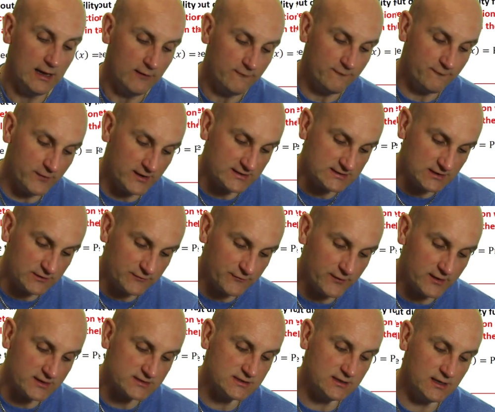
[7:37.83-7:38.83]
first things
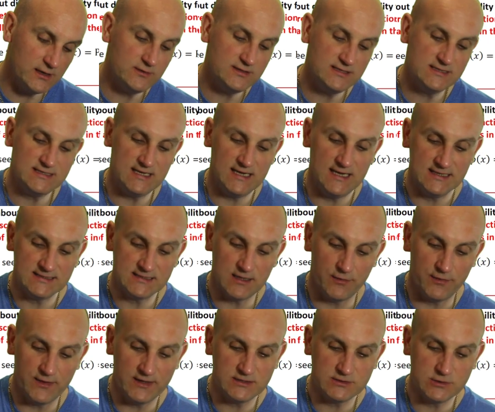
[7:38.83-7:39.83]
first to notice is
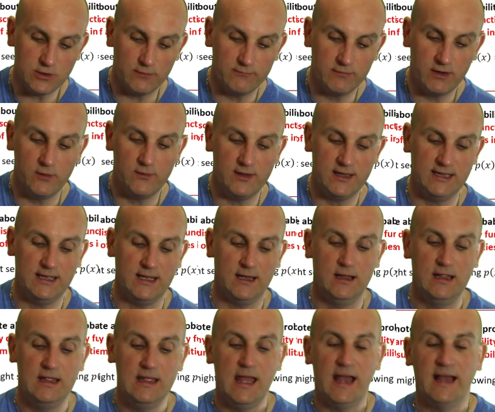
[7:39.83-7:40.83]
this top row
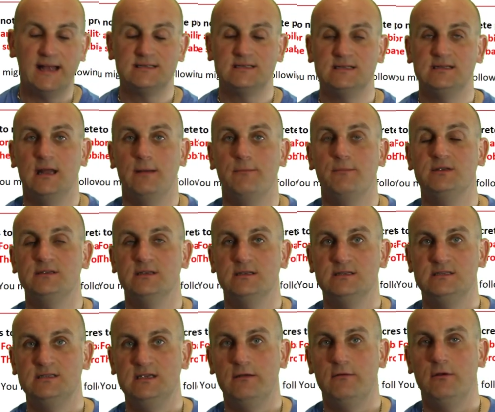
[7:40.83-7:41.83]
here has the numbers
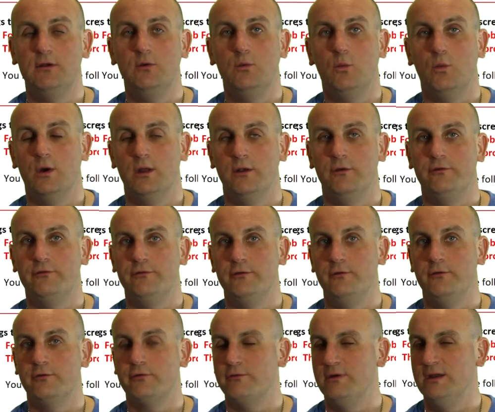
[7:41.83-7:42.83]
0, 1,
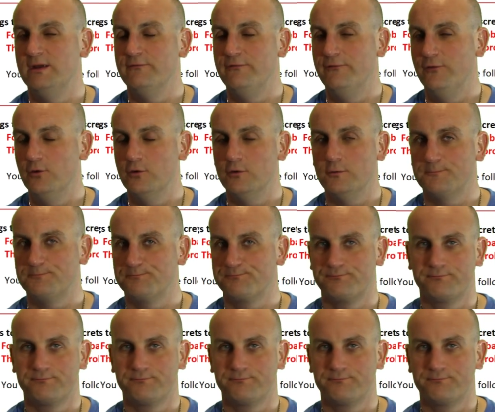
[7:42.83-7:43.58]
2, 3, and 4.